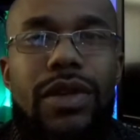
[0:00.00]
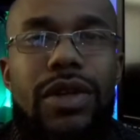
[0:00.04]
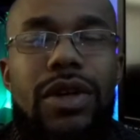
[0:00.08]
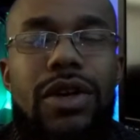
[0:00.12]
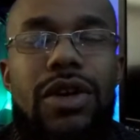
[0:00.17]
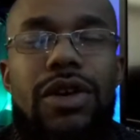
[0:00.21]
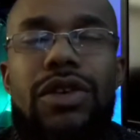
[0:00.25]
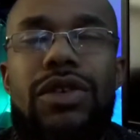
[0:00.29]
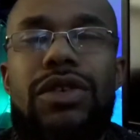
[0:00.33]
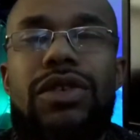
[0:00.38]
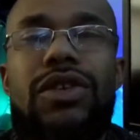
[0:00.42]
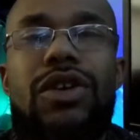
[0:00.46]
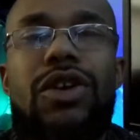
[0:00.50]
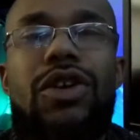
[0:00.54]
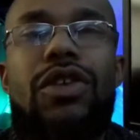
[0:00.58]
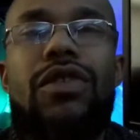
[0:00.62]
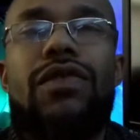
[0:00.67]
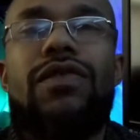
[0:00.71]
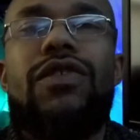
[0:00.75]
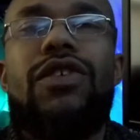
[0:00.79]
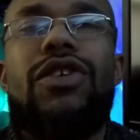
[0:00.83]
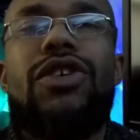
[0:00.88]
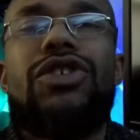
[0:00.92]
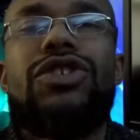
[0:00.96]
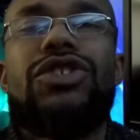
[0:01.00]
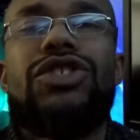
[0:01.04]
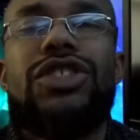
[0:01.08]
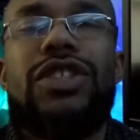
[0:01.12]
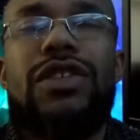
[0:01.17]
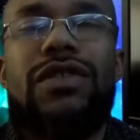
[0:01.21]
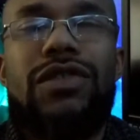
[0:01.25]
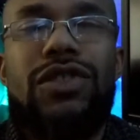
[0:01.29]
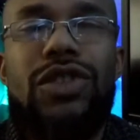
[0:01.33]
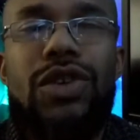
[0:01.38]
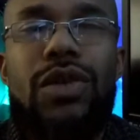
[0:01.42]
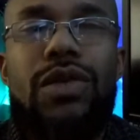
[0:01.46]
her version
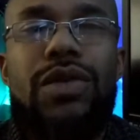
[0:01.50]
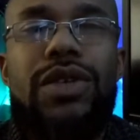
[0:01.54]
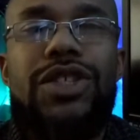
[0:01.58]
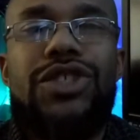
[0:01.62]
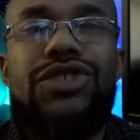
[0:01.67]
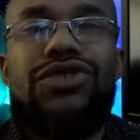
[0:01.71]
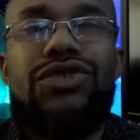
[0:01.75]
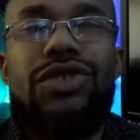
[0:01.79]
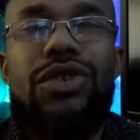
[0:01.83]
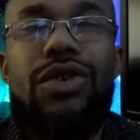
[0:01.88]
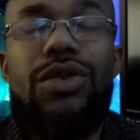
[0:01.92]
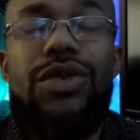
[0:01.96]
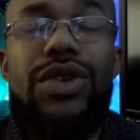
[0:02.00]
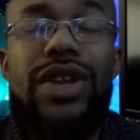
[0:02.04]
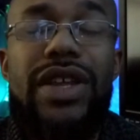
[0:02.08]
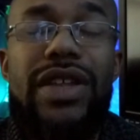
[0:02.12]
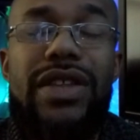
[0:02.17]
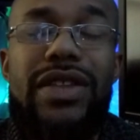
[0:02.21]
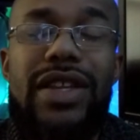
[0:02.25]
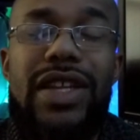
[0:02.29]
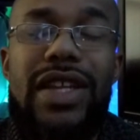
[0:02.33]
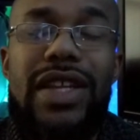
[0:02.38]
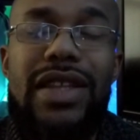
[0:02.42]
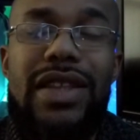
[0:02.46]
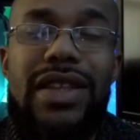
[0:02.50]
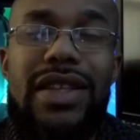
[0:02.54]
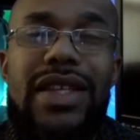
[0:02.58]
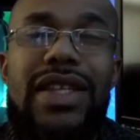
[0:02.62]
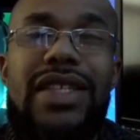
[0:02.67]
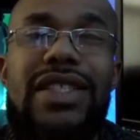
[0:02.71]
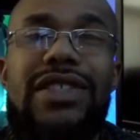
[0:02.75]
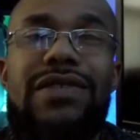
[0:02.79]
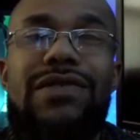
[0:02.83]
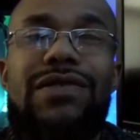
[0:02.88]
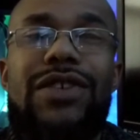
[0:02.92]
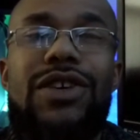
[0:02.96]
of Laurie Strode in
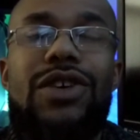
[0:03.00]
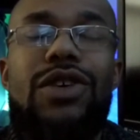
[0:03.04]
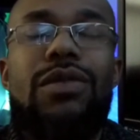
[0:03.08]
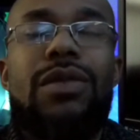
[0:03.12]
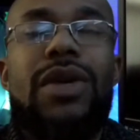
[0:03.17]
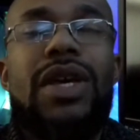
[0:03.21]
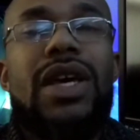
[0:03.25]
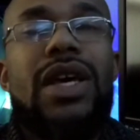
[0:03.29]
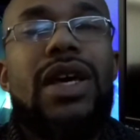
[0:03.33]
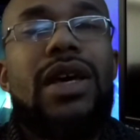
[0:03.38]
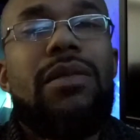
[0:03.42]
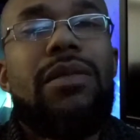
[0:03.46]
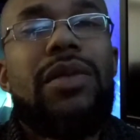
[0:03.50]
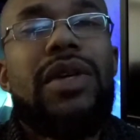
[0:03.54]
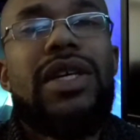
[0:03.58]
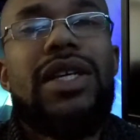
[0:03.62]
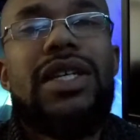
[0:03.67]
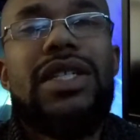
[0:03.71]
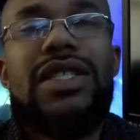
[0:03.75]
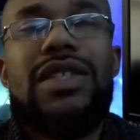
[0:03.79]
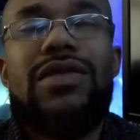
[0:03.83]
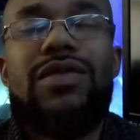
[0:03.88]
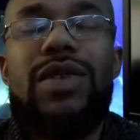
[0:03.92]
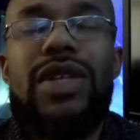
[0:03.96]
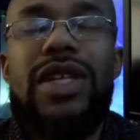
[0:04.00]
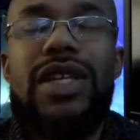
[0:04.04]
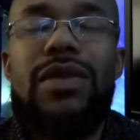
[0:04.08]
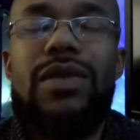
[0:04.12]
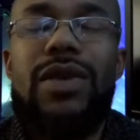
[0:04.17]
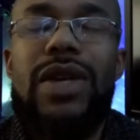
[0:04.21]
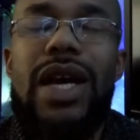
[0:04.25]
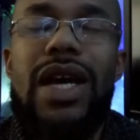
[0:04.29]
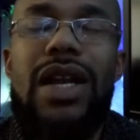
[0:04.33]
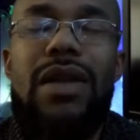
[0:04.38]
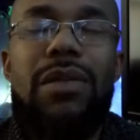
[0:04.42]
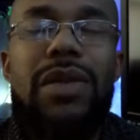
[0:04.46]
this film, because if we
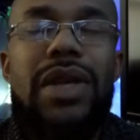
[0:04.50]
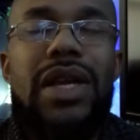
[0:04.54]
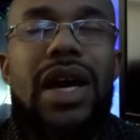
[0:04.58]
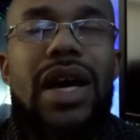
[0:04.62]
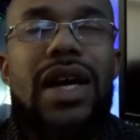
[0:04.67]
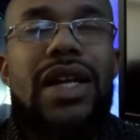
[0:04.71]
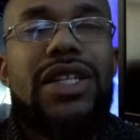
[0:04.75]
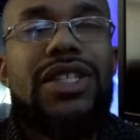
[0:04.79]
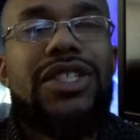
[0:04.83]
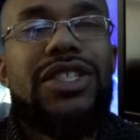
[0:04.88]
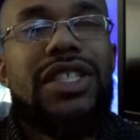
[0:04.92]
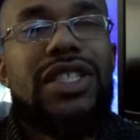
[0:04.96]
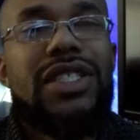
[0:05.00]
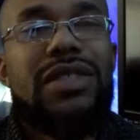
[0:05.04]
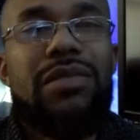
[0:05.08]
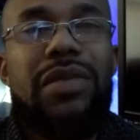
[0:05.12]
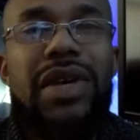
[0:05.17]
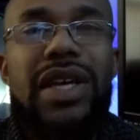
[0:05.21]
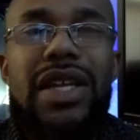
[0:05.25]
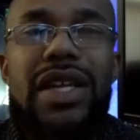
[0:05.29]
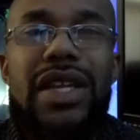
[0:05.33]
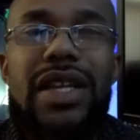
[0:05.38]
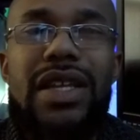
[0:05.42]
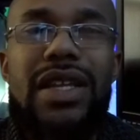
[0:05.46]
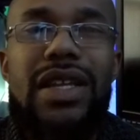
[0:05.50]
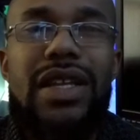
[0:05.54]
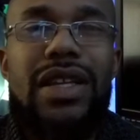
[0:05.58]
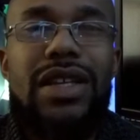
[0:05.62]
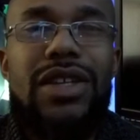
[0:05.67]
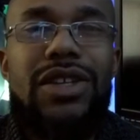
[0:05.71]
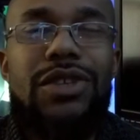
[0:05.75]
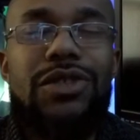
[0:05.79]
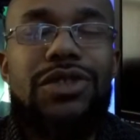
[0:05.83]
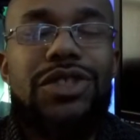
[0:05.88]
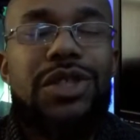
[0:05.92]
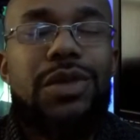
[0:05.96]
got to be honest, she's been
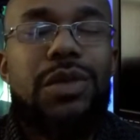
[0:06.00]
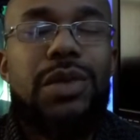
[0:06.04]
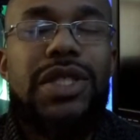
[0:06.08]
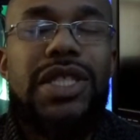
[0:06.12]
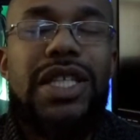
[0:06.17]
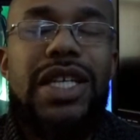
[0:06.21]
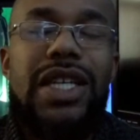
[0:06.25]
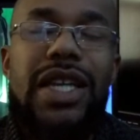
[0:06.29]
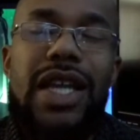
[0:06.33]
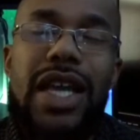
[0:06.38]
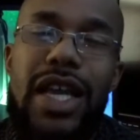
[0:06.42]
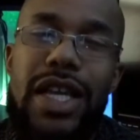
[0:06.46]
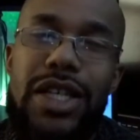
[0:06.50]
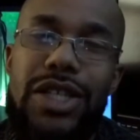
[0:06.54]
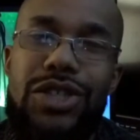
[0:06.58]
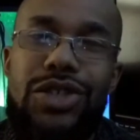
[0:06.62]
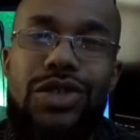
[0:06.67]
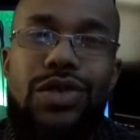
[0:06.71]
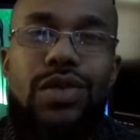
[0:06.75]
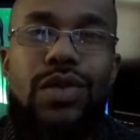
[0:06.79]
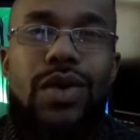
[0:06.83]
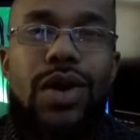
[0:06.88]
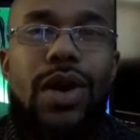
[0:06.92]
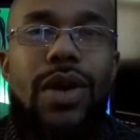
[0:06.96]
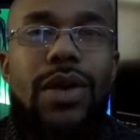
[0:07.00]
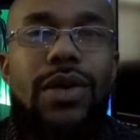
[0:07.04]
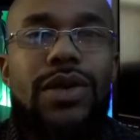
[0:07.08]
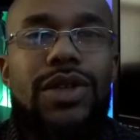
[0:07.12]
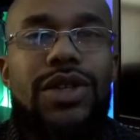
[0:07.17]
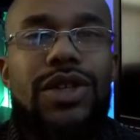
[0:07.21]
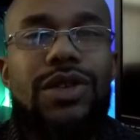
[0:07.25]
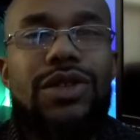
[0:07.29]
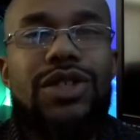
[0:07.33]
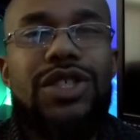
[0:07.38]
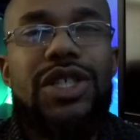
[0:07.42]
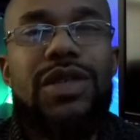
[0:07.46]
in, she was in
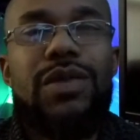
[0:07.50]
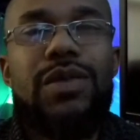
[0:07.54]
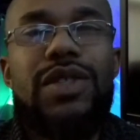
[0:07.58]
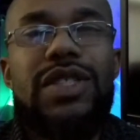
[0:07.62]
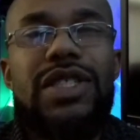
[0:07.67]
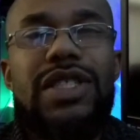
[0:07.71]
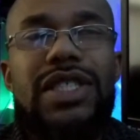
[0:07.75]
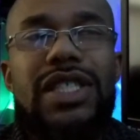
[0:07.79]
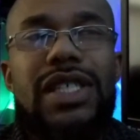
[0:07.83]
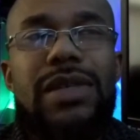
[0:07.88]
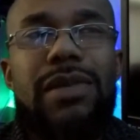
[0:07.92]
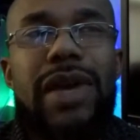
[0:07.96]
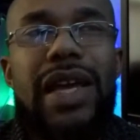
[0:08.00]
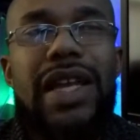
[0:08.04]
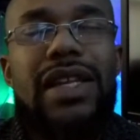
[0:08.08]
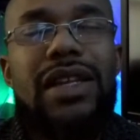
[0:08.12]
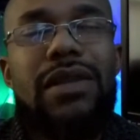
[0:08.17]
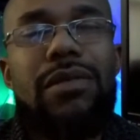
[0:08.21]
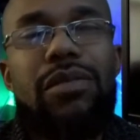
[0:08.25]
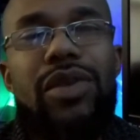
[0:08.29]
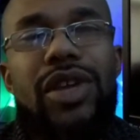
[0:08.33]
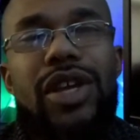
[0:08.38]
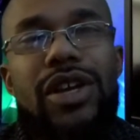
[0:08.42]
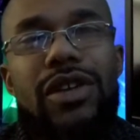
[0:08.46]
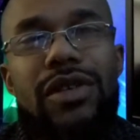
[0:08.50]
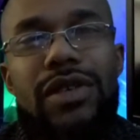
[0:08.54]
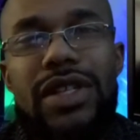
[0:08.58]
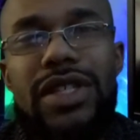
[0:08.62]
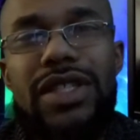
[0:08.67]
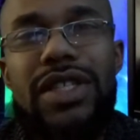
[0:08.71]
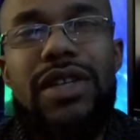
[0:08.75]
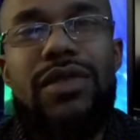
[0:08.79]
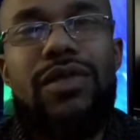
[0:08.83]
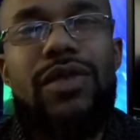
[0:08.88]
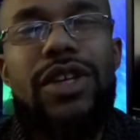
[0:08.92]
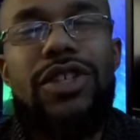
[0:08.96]
H2O, she made an
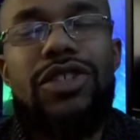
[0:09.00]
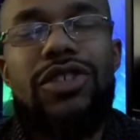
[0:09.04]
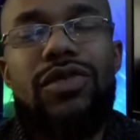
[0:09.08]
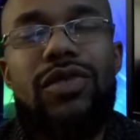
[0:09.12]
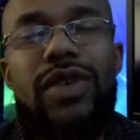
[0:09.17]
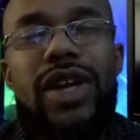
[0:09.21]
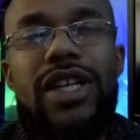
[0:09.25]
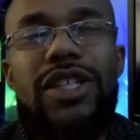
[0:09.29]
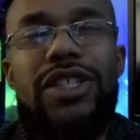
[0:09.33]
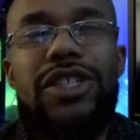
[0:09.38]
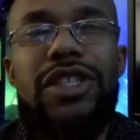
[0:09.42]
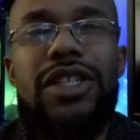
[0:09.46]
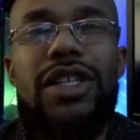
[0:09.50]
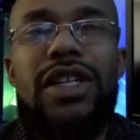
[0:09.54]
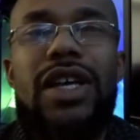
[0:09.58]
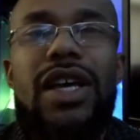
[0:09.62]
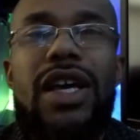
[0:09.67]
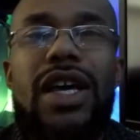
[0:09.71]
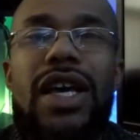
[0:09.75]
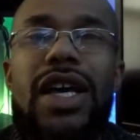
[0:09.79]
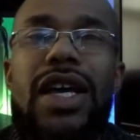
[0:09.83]
appearance in Resurrection.